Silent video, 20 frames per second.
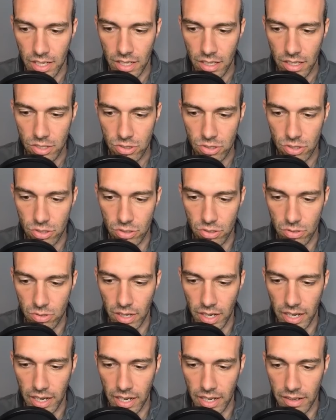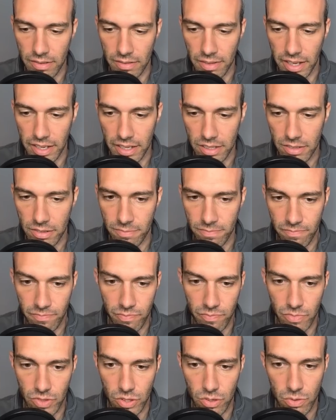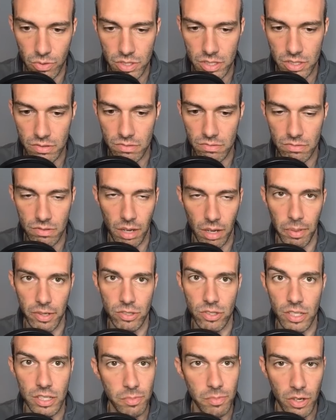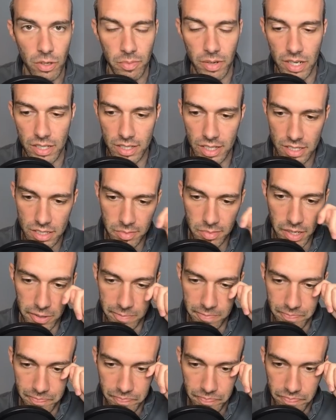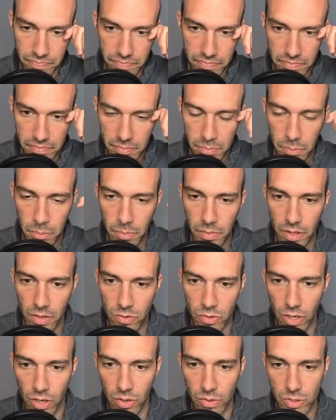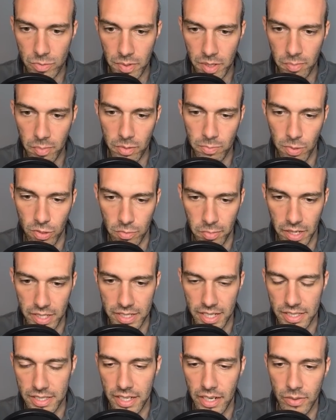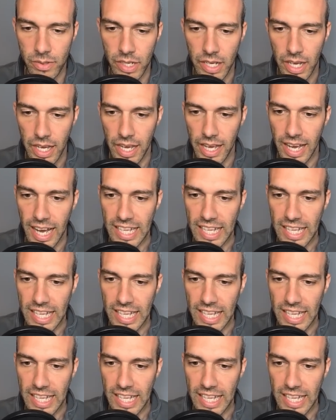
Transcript: to like use a bunch of these Pokemon and test them out. So speaking about Pokemon tested out, at the